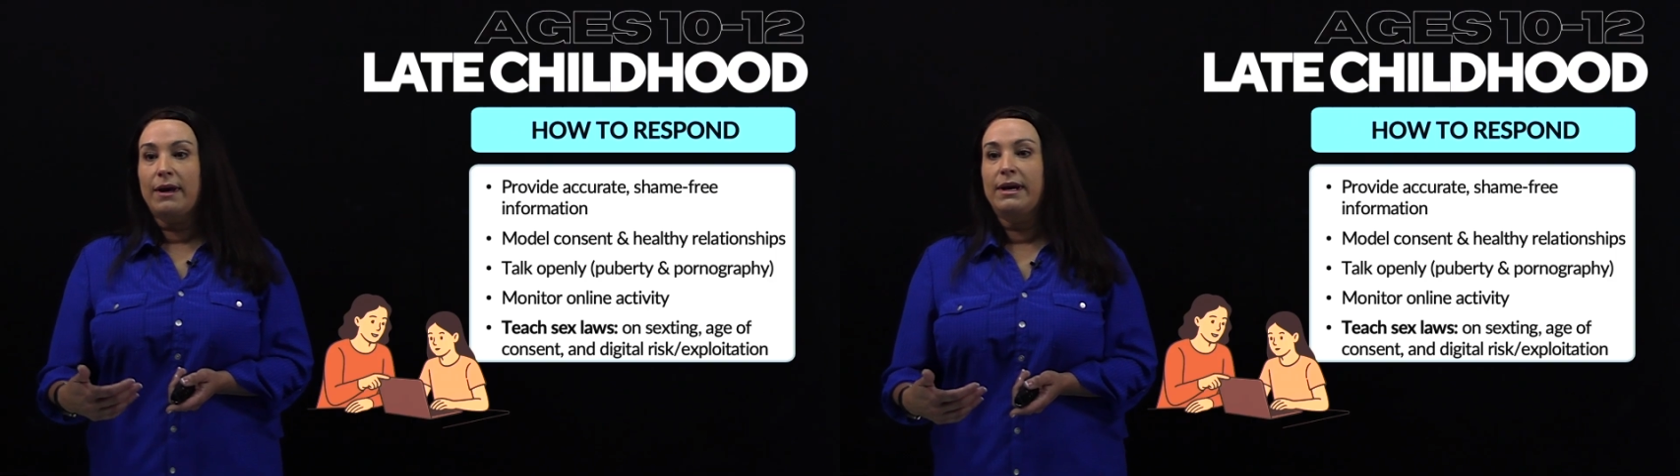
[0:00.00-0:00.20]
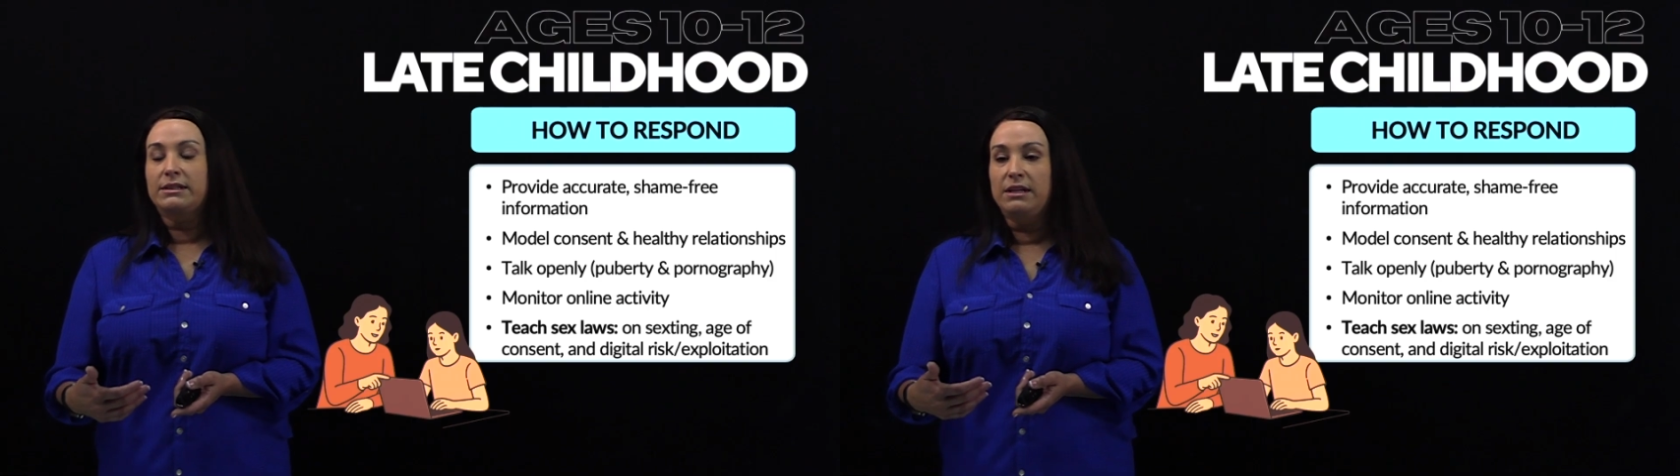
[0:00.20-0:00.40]

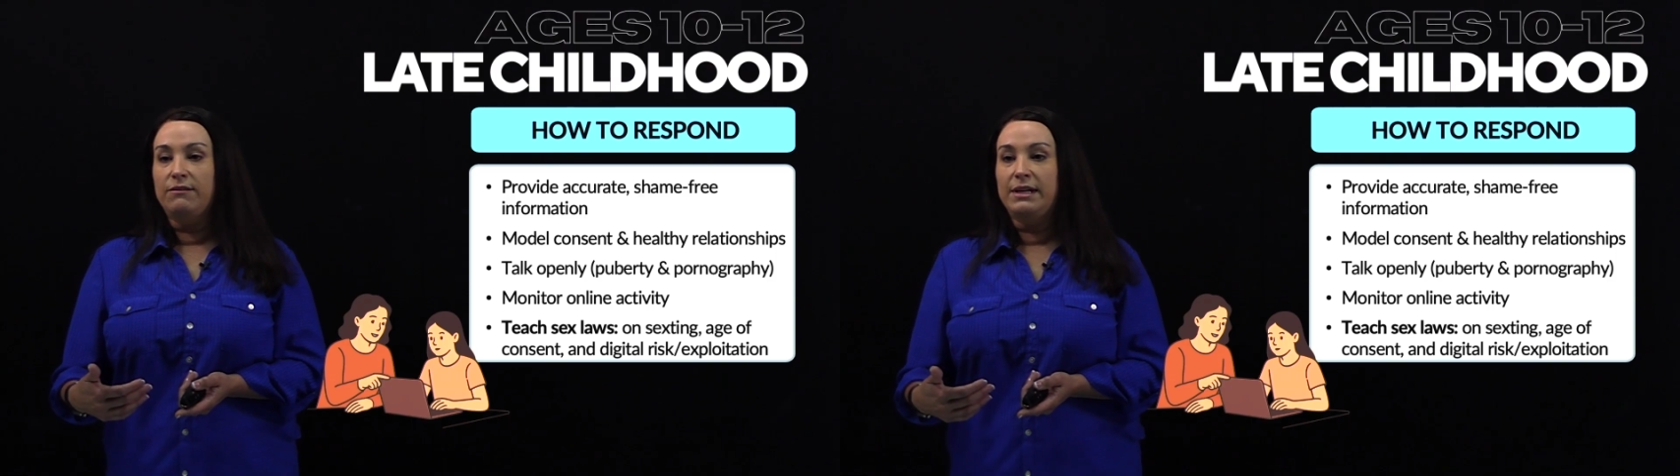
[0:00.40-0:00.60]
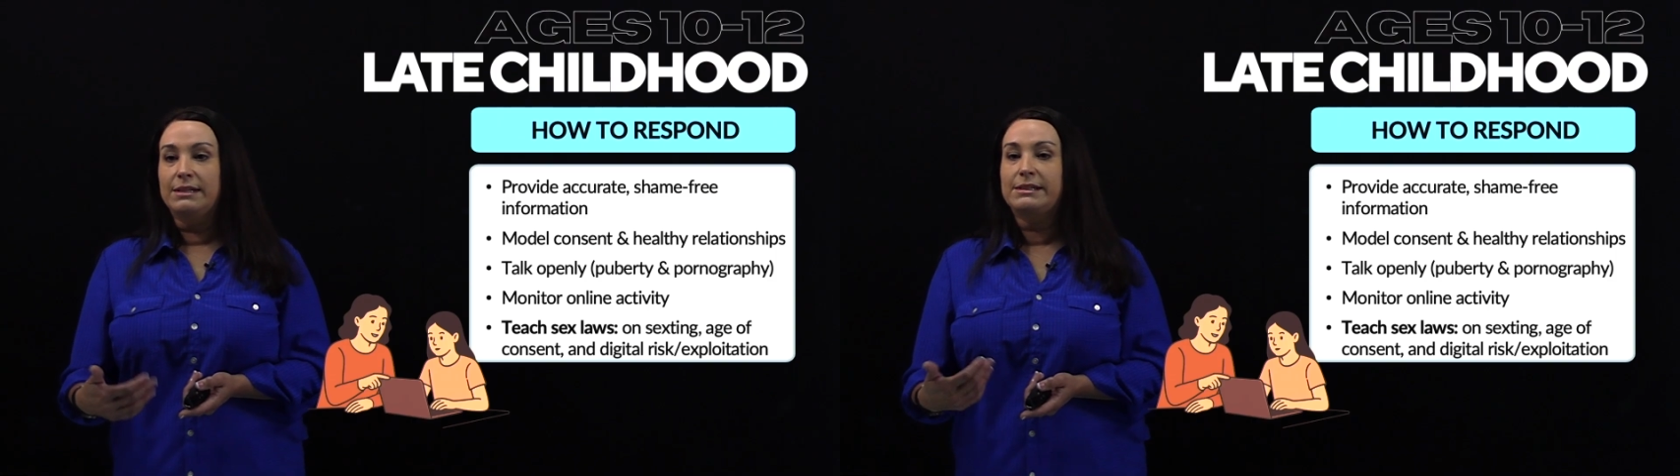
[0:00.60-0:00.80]

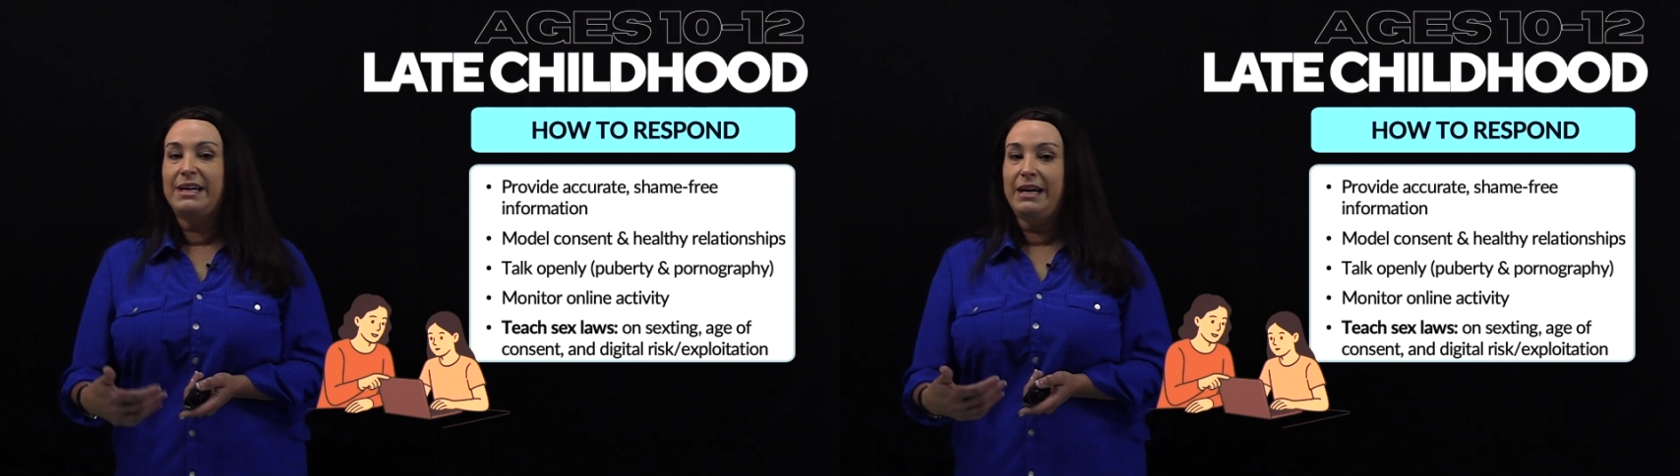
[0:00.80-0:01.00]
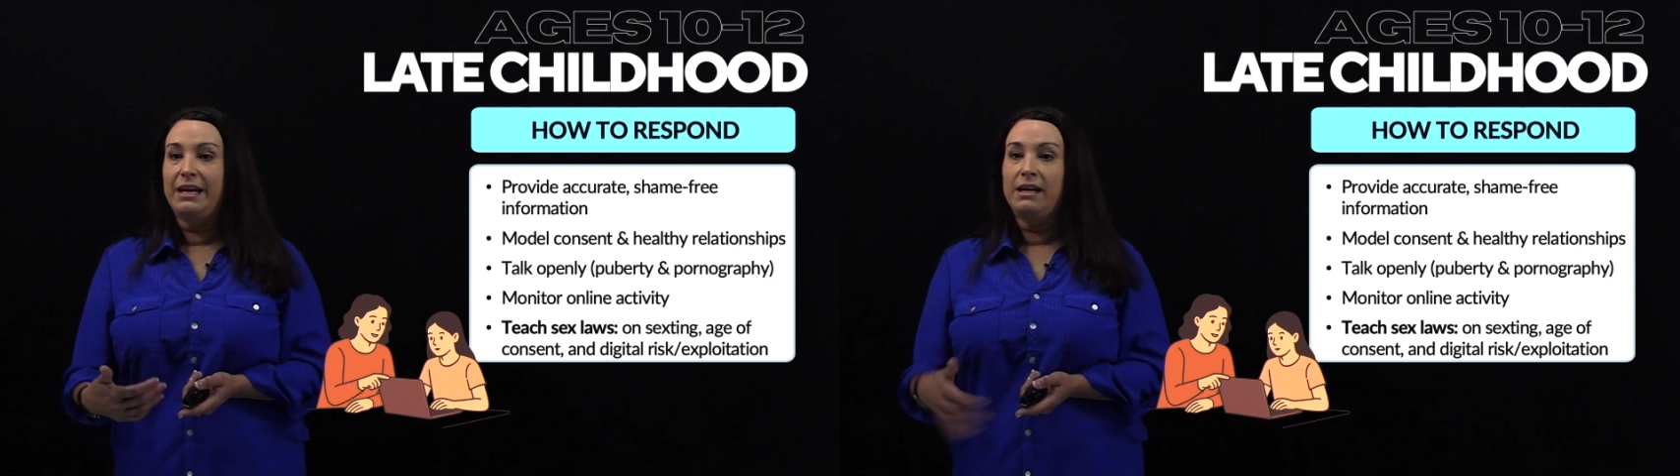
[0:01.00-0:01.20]
activity is
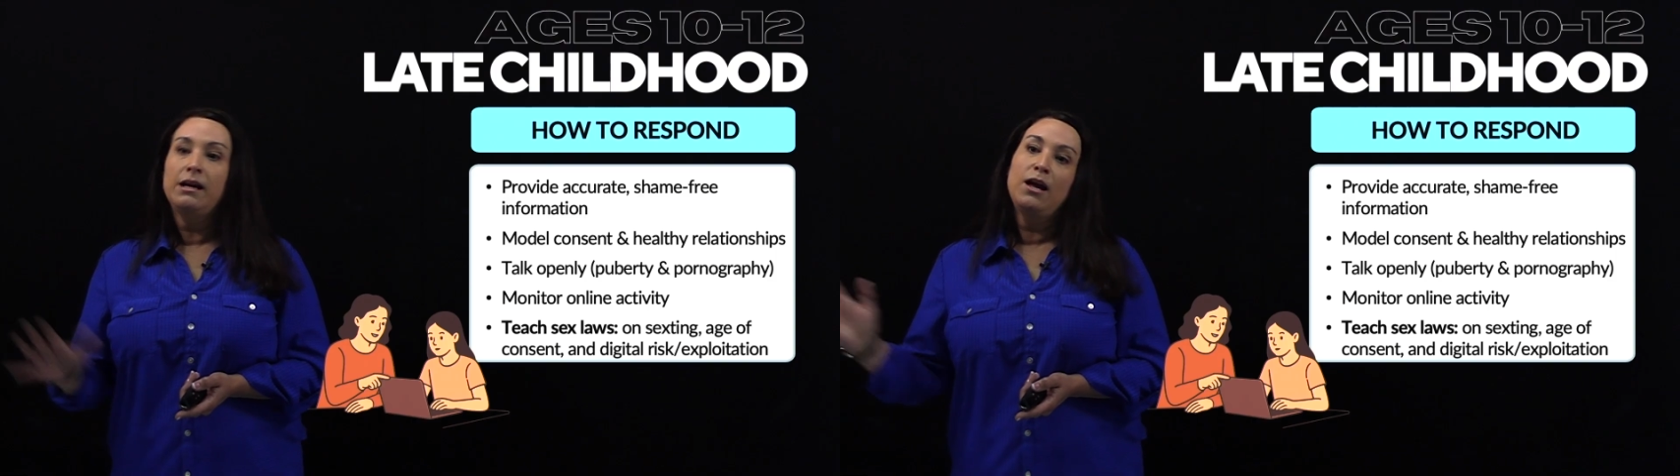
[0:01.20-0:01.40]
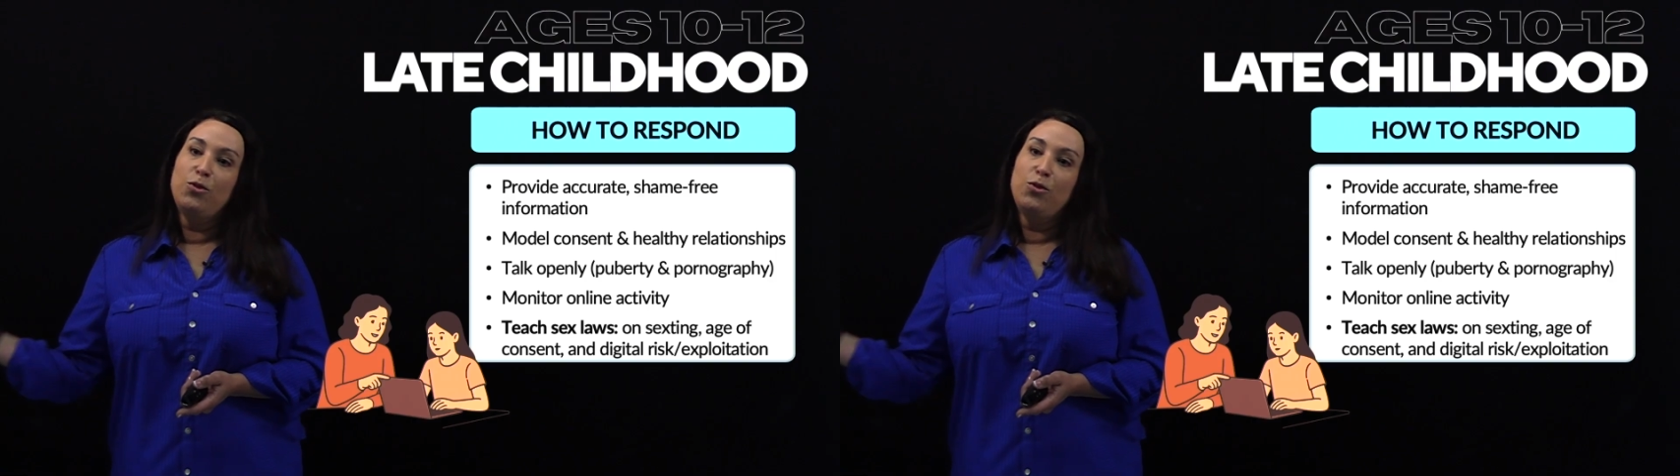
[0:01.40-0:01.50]
key